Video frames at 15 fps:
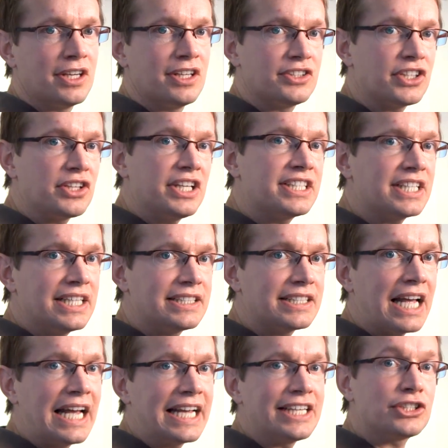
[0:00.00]
So this is
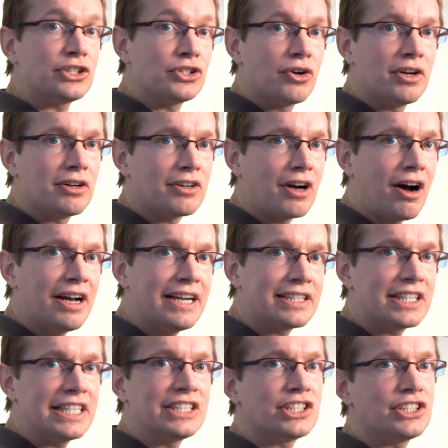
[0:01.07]
a tutorial guide
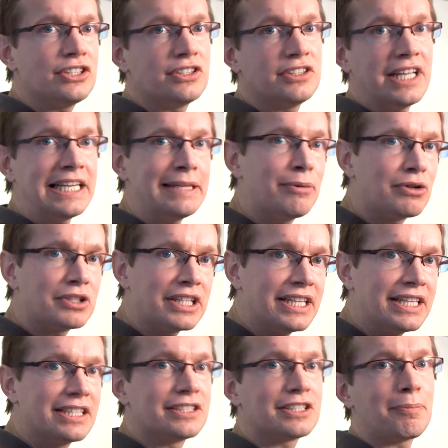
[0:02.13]
that introduces anybody
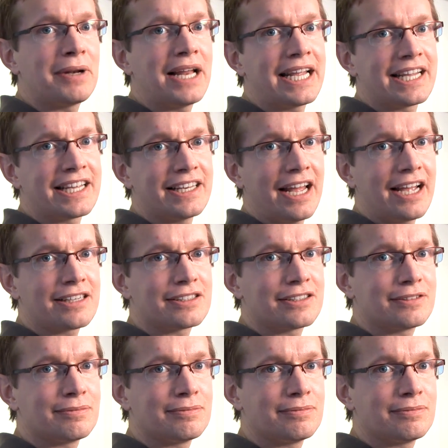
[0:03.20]
to playing Kinect.